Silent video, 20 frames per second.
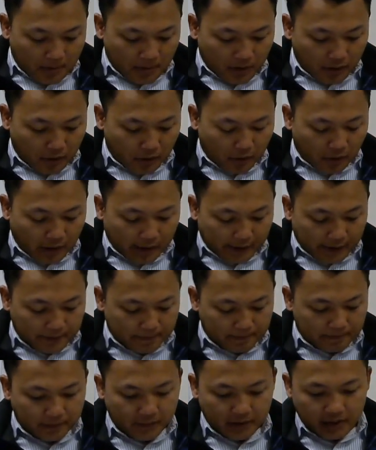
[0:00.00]
All right,
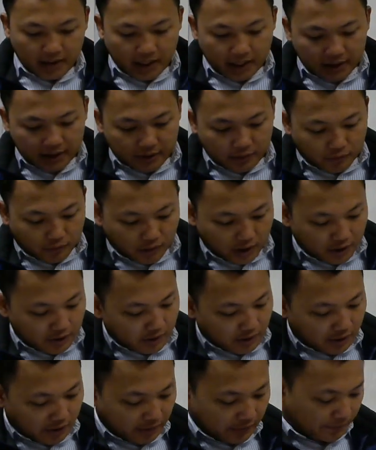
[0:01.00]
next
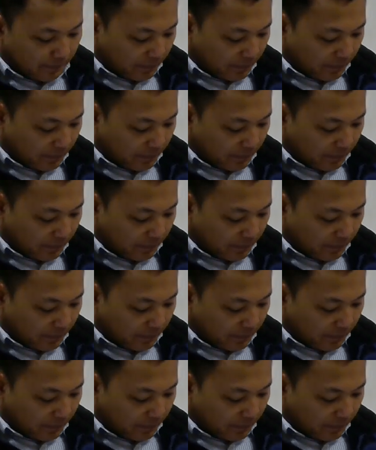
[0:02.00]
question.